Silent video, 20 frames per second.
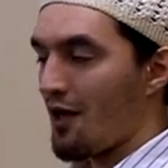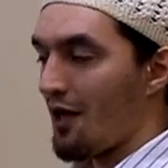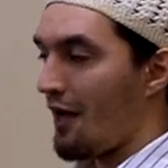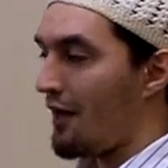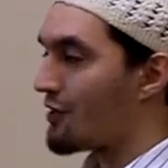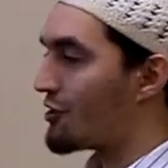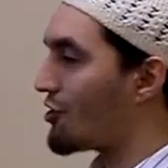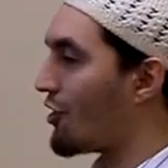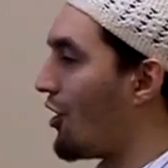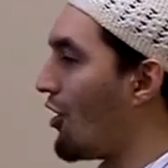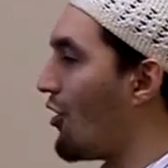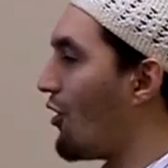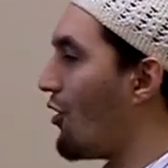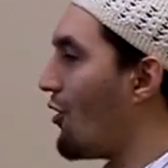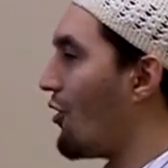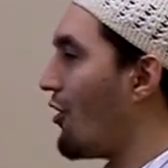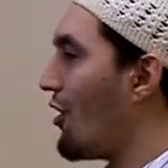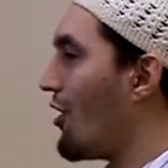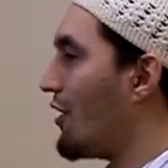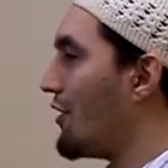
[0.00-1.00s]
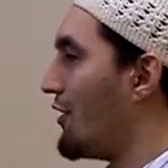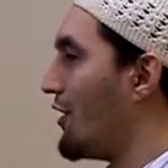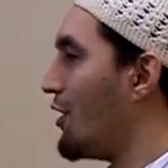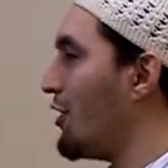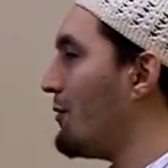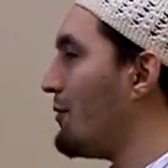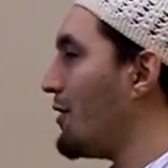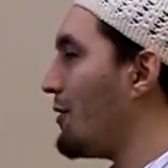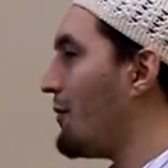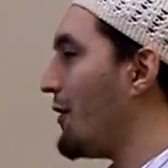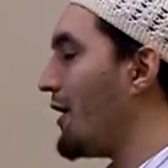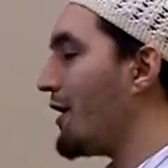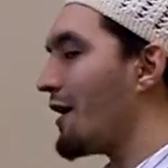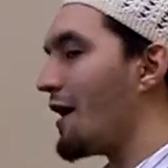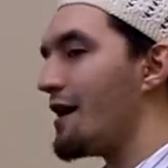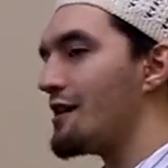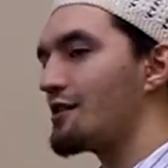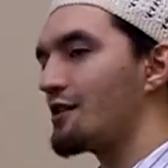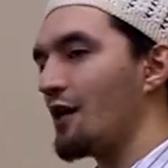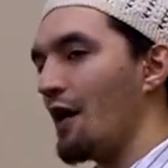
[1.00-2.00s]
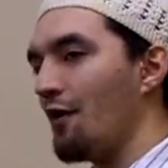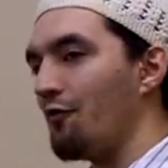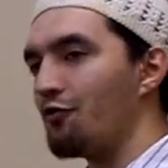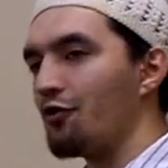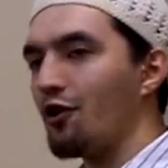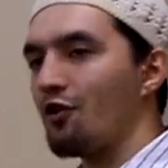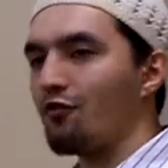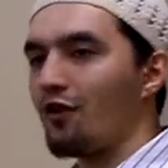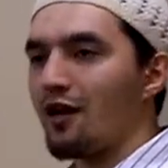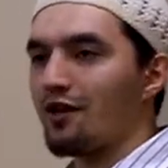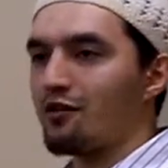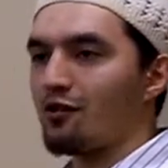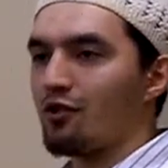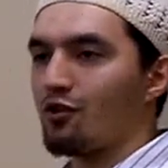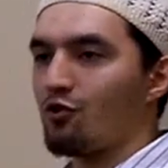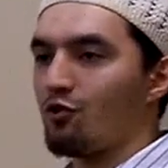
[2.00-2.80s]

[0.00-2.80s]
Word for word: And so the human being has every right